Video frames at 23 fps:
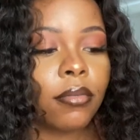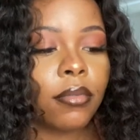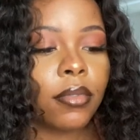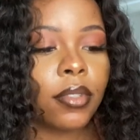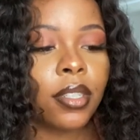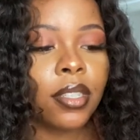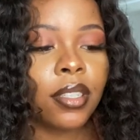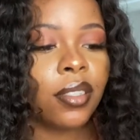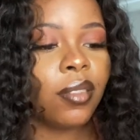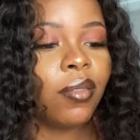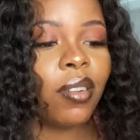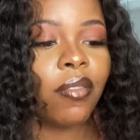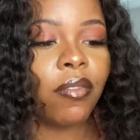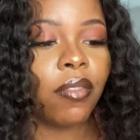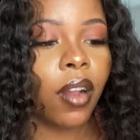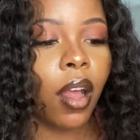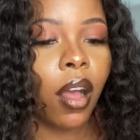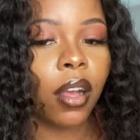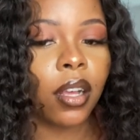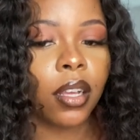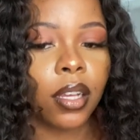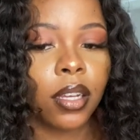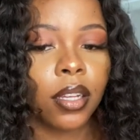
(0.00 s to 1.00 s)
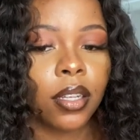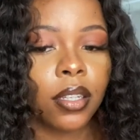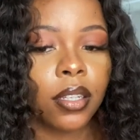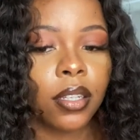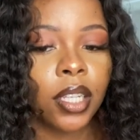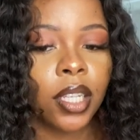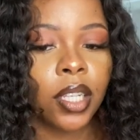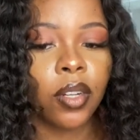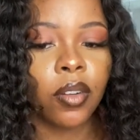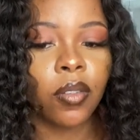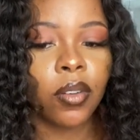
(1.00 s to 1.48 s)
just do a vlog,
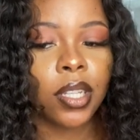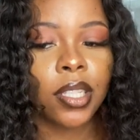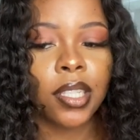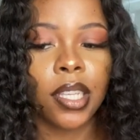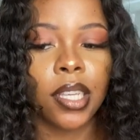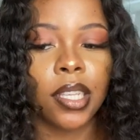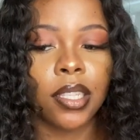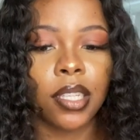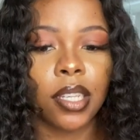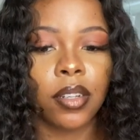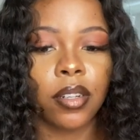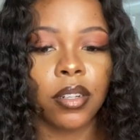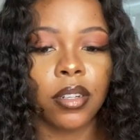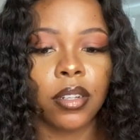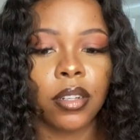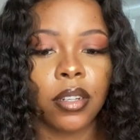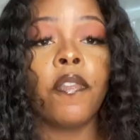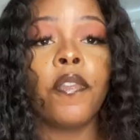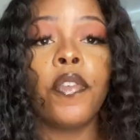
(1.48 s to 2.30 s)
you know, it's easier.